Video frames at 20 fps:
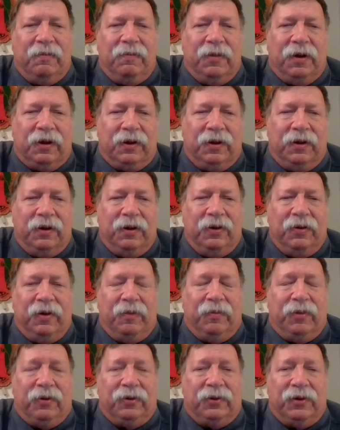McHugh
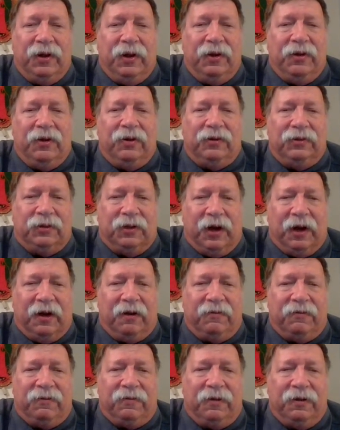and Bottino
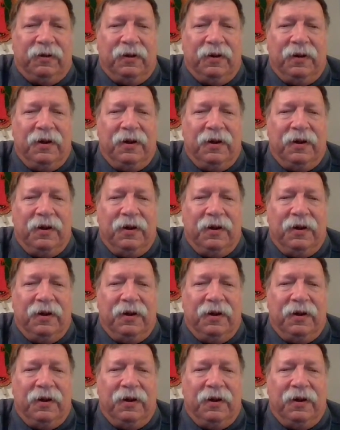left,